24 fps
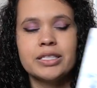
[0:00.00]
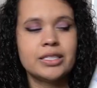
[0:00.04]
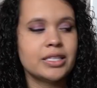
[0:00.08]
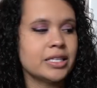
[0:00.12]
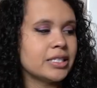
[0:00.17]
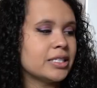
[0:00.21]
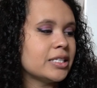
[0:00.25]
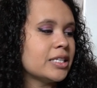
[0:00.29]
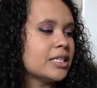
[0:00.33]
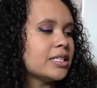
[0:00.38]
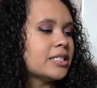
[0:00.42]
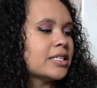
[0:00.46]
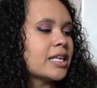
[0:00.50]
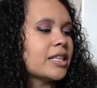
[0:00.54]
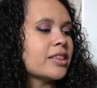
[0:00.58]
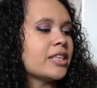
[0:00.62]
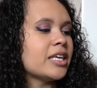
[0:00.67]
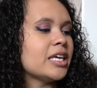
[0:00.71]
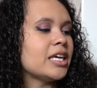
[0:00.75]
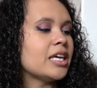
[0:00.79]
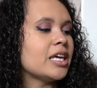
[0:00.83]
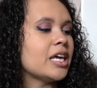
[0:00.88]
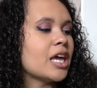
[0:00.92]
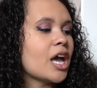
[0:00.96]
This is
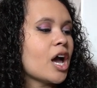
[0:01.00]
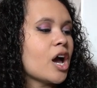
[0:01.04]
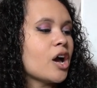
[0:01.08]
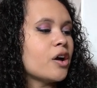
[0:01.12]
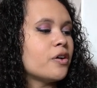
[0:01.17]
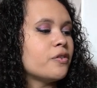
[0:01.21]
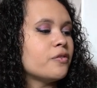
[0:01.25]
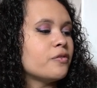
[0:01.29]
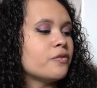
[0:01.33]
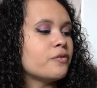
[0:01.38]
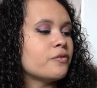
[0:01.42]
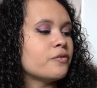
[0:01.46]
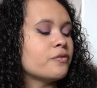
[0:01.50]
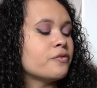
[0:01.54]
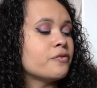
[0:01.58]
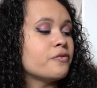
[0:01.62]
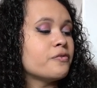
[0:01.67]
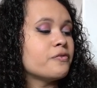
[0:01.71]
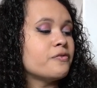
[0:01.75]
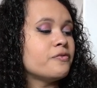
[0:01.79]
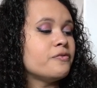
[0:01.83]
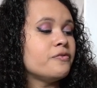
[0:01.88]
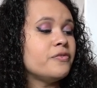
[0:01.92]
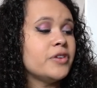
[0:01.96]
the
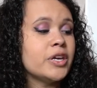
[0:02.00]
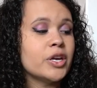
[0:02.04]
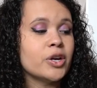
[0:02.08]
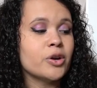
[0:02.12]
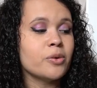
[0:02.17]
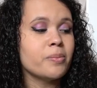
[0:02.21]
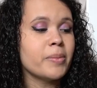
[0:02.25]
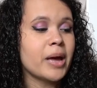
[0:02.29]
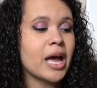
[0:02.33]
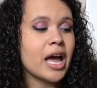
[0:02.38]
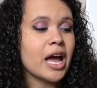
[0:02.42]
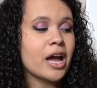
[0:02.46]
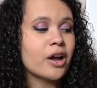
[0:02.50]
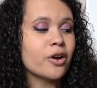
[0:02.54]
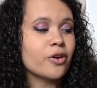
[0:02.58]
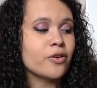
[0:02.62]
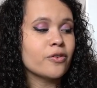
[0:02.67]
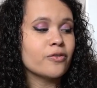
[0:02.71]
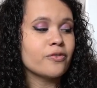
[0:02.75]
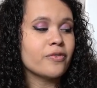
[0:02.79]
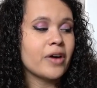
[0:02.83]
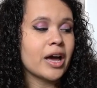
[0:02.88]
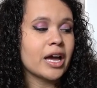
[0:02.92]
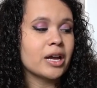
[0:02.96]
Virbac
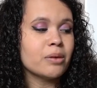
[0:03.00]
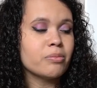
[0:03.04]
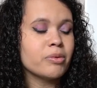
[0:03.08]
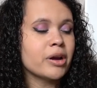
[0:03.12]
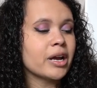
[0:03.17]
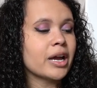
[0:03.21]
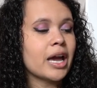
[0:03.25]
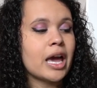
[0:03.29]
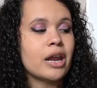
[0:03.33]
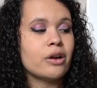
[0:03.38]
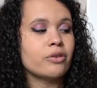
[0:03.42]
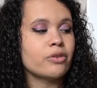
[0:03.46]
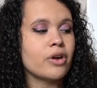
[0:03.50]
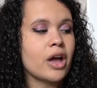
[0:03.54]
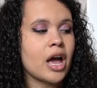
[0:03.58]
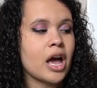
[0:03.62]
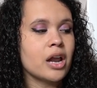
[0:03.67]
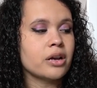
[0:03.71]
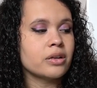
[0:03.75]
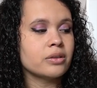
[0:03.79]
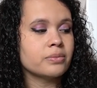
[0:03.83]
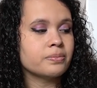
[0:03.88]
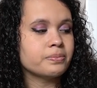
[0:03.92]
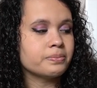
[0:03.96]
or Virbac, I don't know how
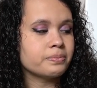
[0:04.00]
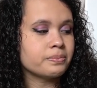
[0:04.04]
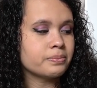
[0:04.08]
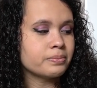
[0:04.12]
to